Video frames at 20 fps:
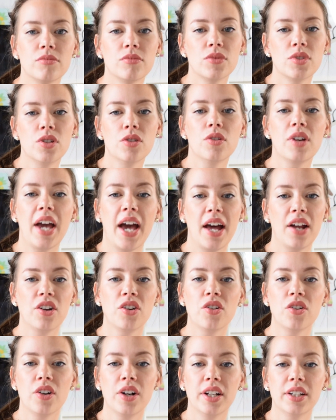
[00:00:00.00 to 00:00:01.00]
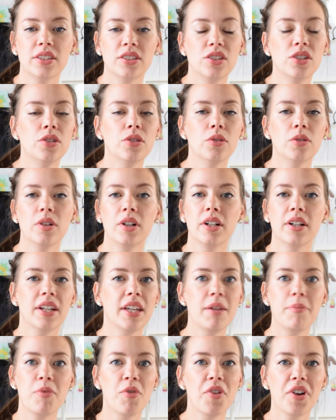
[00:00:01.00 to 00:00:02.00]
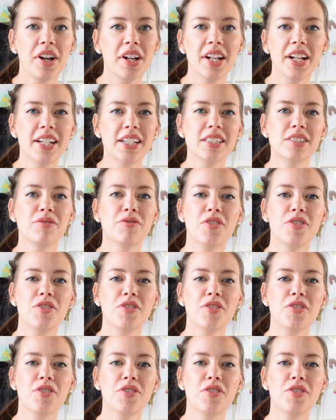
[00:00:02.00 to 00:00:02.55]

categorize, to keep organized